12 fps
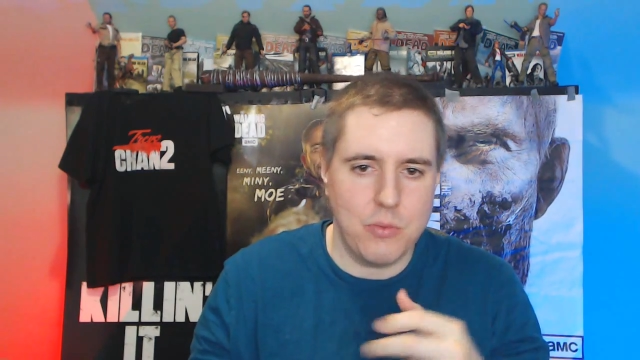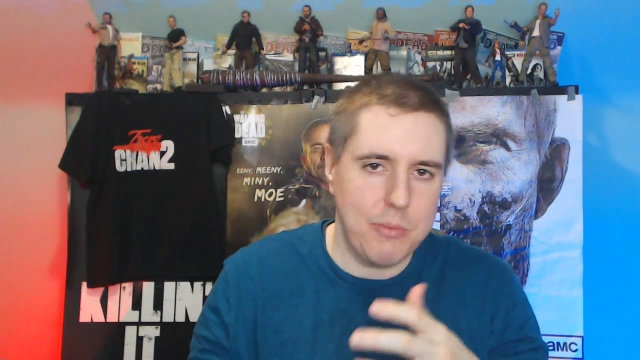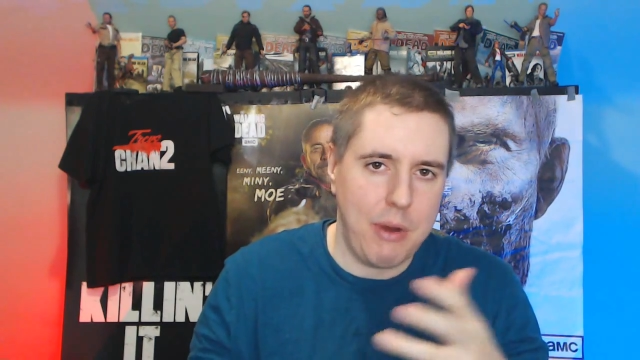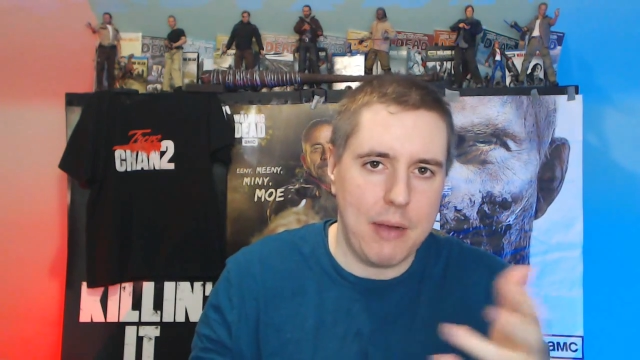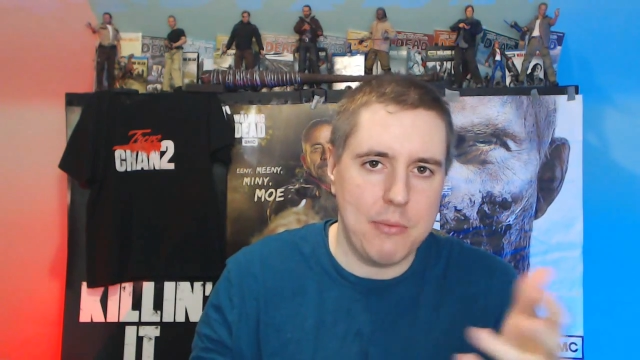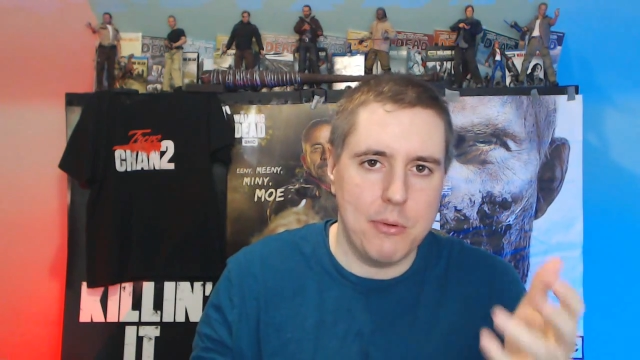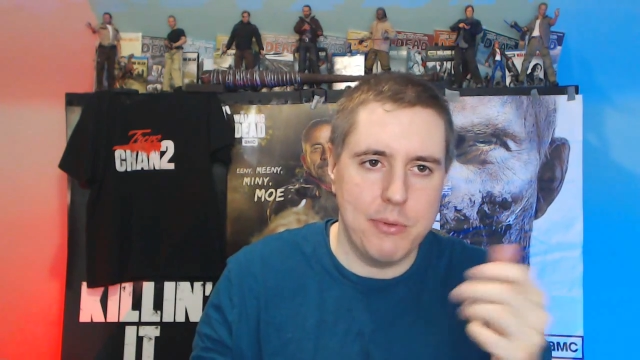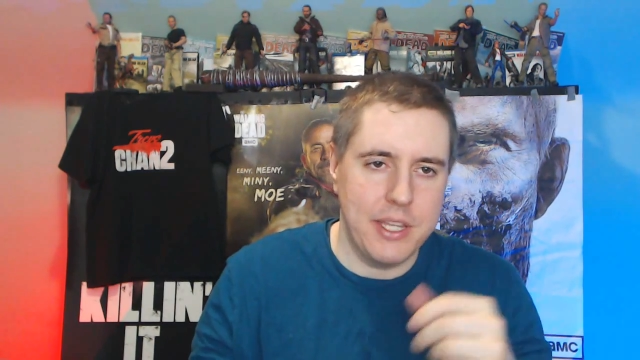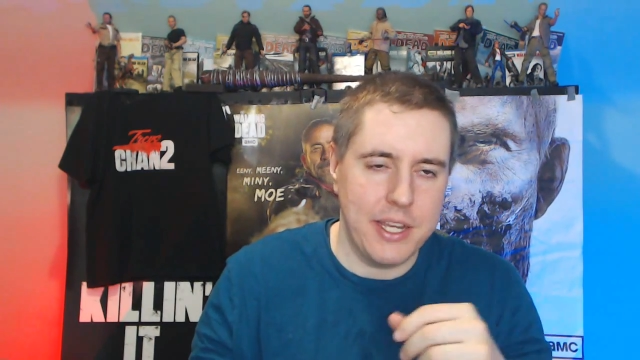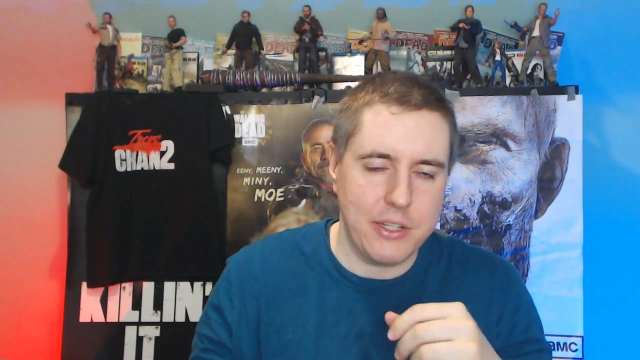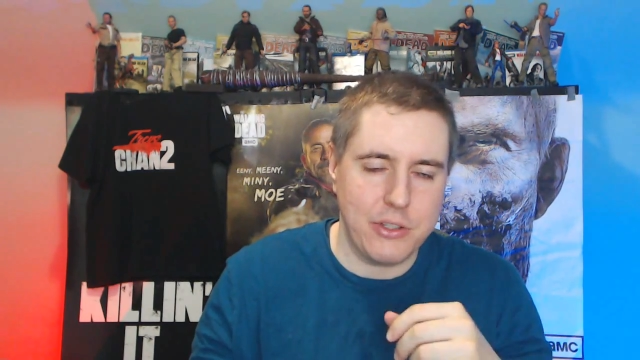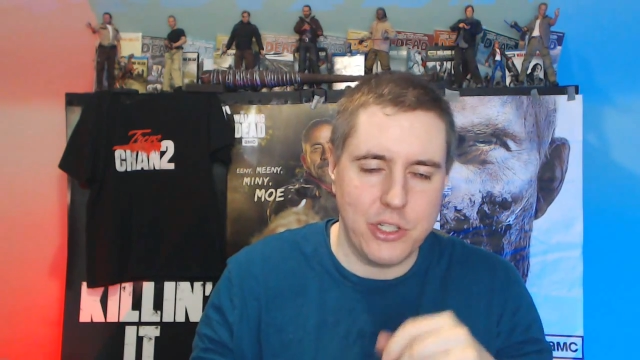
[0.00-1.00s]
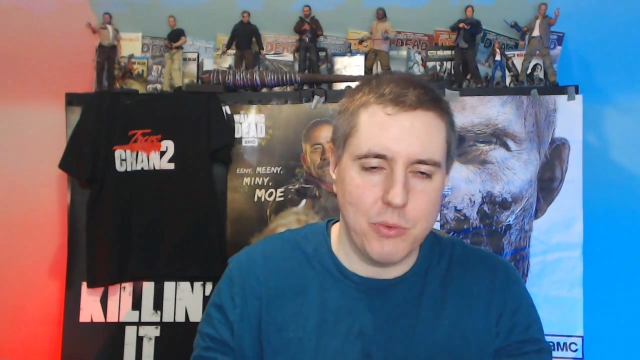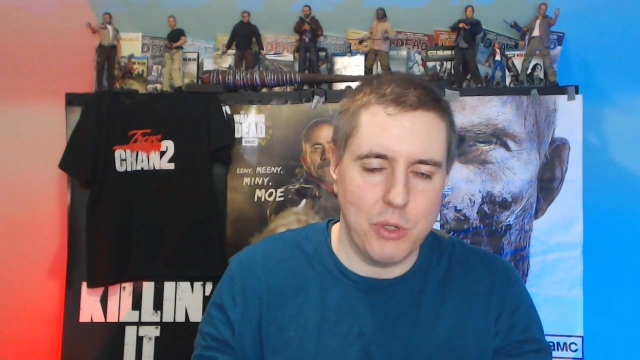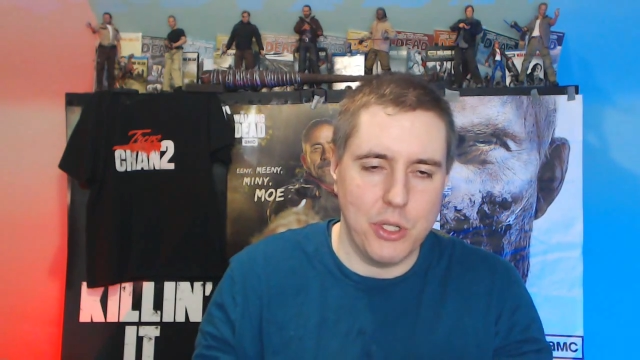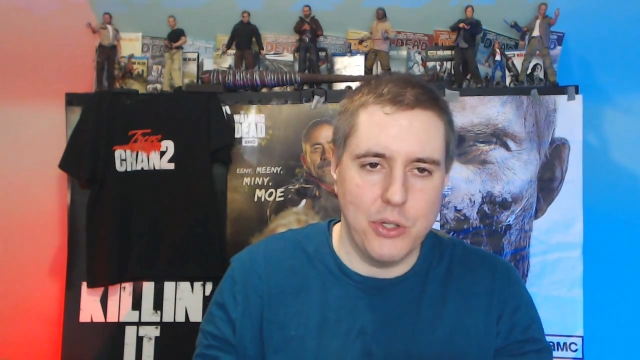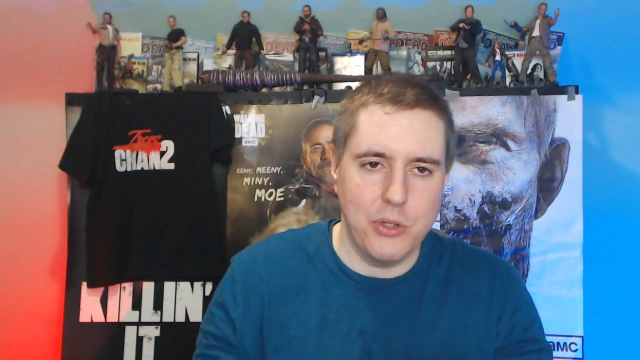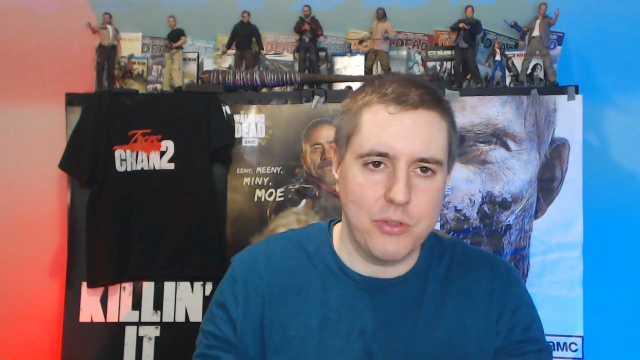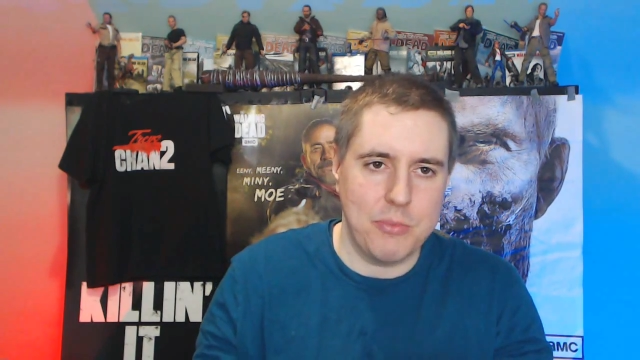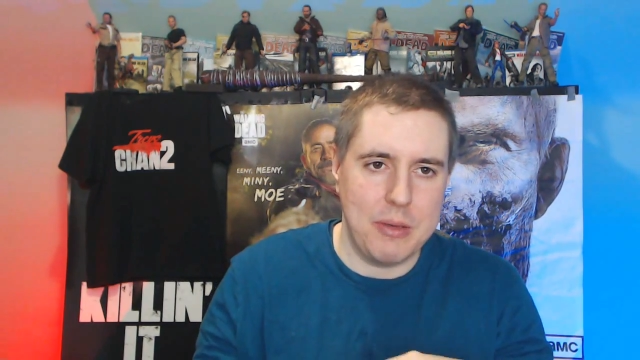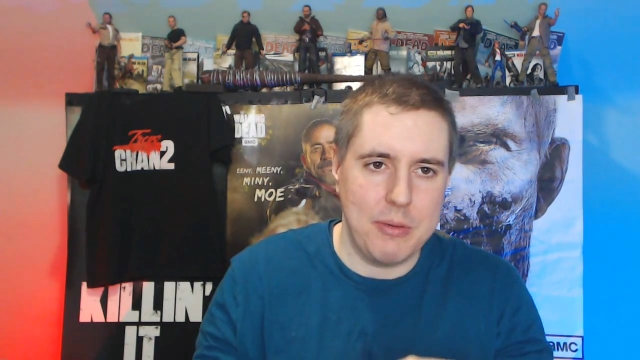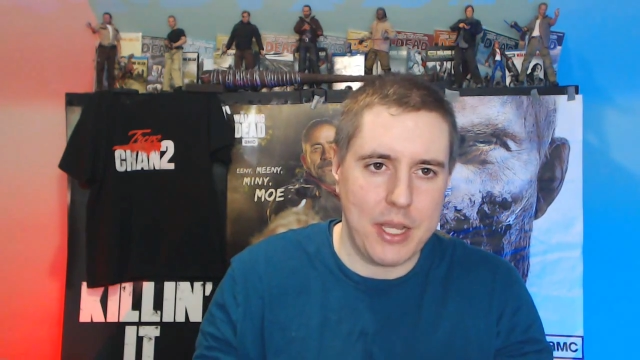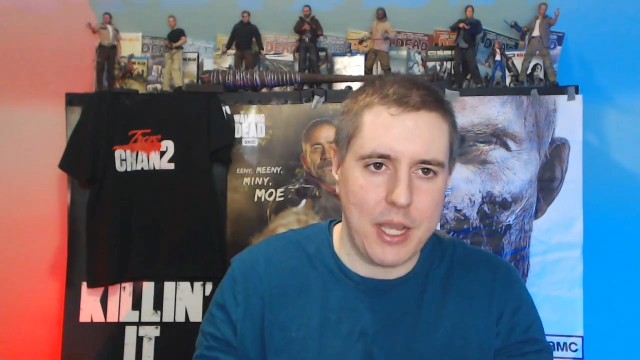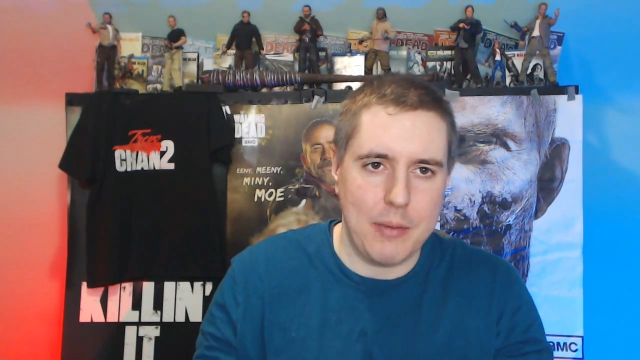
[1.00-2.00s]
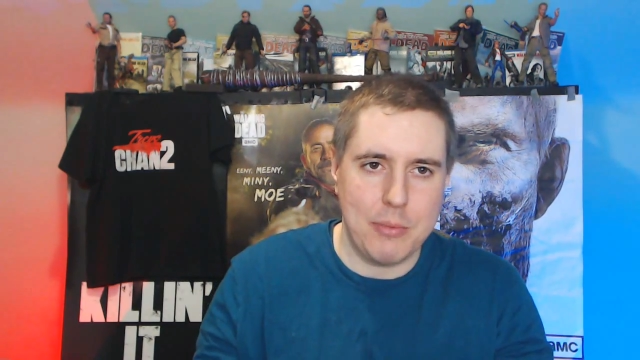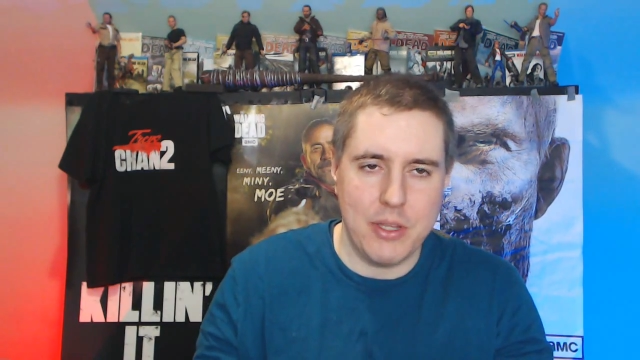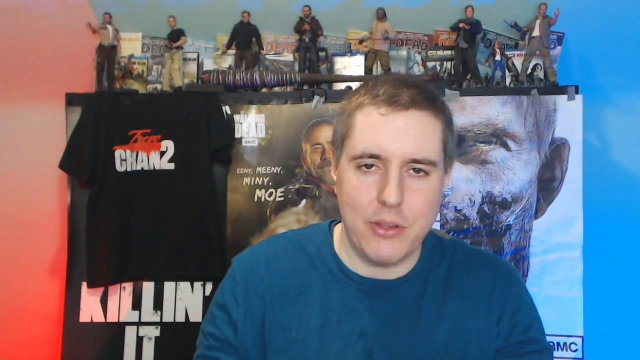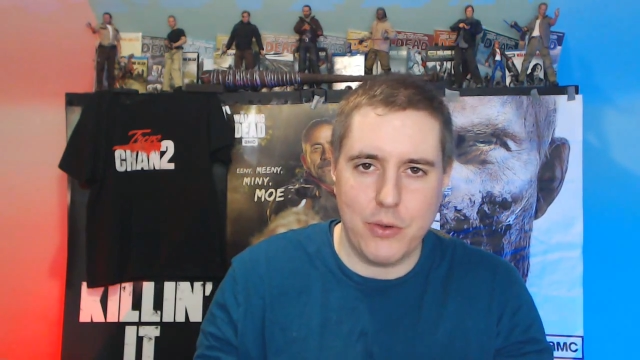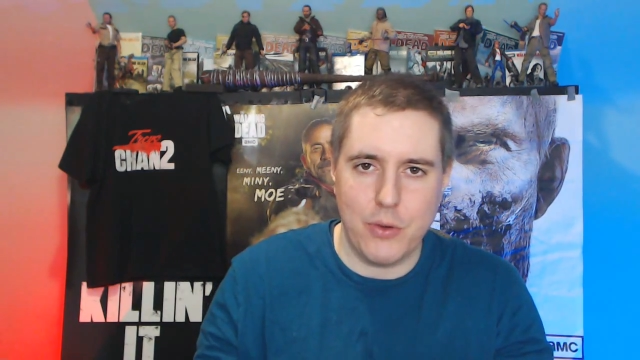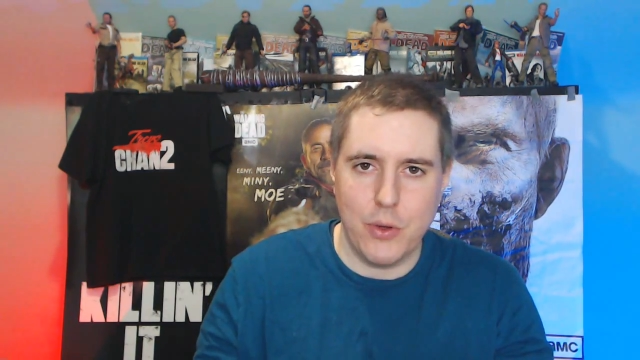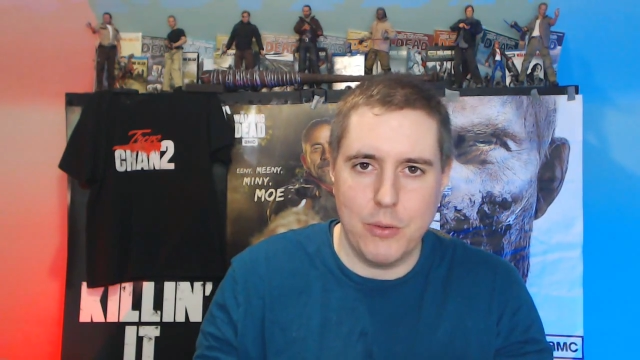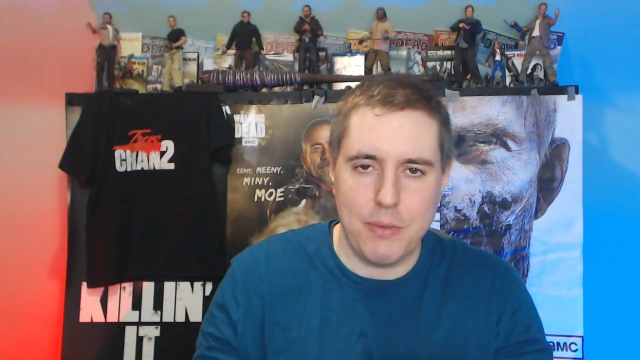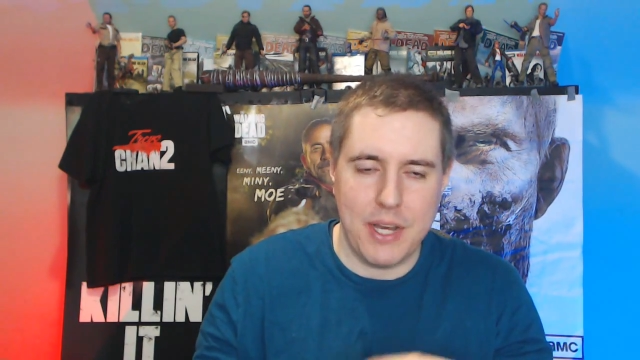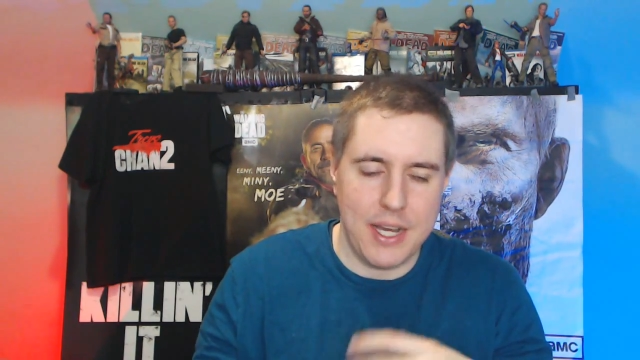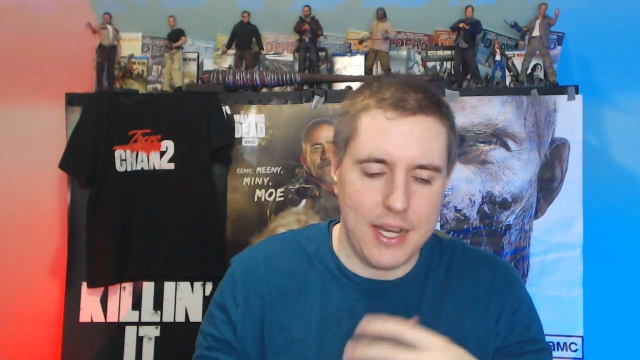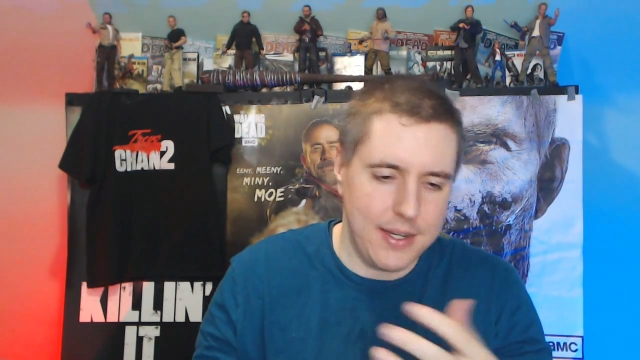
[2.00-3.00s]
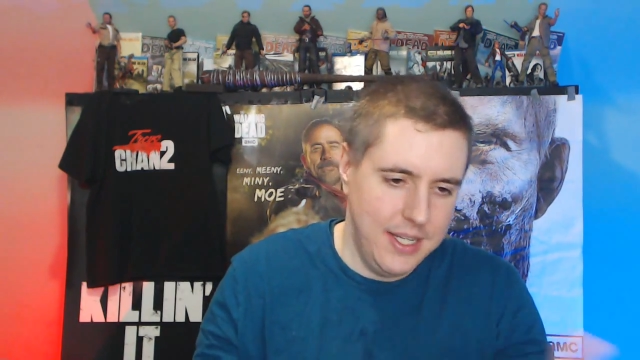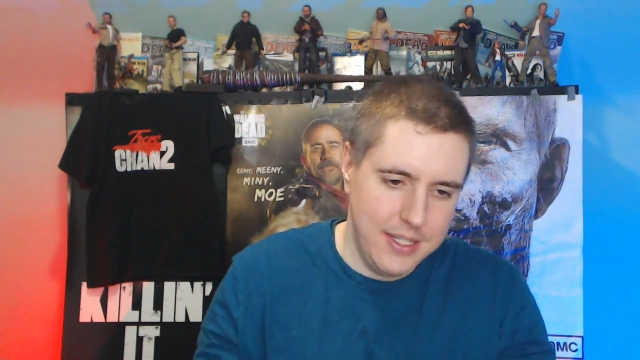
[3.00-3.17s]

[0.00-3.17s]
And we probably next year will lose maybe a couple of the group. Uh,